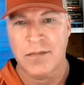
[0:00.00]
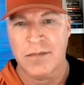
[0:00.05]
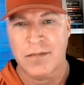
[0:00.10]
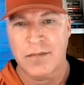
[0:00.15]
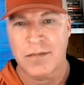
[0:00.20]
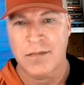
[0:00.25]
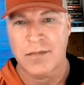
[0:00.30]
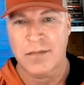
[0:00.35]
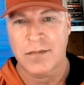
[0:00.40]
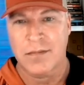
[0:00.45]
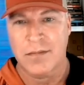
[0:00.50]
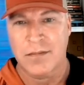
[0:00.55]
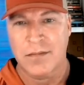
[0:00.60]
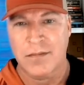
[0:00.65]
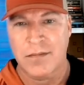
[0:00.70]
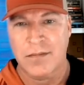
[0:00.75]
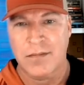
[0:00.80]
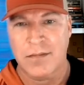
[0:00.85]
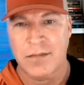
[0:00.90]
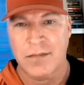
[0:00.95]

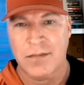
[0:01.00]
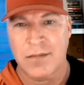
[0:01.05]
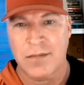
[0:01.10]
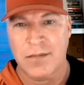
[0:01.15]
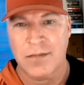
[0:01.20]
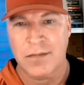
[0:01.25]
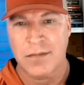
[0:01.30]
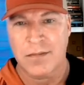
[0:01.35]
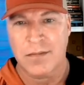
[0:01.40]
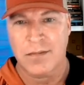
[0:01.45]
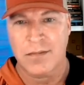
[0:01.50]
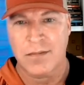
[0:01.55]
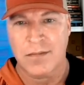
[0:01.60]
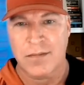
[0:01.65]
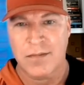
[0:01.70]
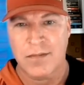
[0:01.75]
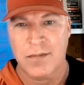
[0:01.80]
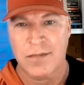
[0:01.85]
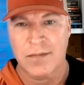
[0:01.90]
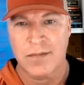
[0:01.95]

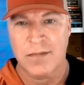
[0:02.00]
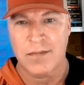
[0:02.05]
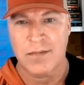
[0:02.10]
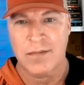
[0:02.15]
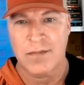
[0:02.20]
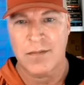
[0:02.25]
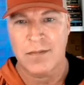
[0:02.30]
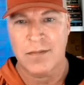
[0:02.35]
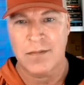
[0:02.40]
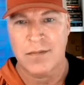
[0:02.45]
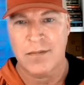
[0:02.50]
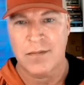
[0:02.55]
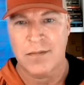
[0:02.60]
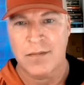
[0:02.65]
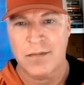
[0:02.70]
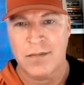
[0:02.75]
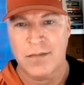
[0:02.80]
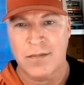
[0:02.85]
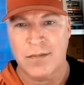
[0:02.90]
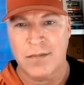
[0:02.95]

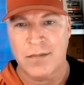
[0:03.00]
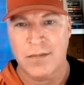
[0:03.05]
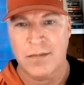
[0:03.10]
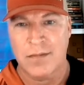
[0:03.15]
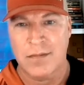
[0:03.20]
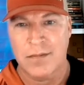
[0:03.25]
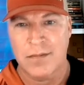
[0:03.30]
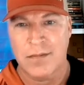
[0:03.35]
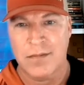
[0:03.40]
The person shown says nothing.